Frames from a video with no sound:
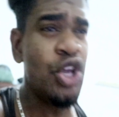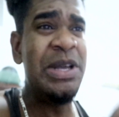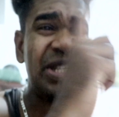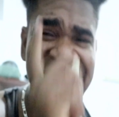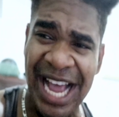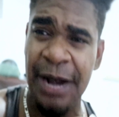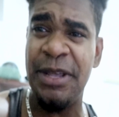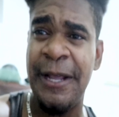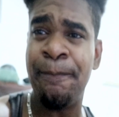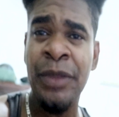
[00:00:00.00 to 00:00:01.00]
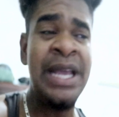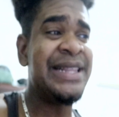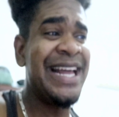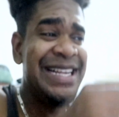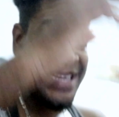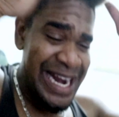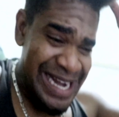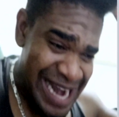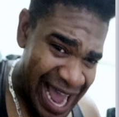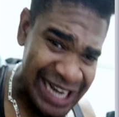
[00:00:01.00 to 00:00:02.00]
So you mean to tell me that in that
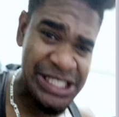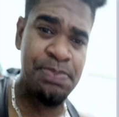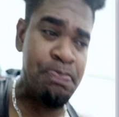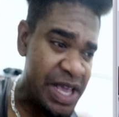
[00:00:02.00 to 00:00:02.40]
large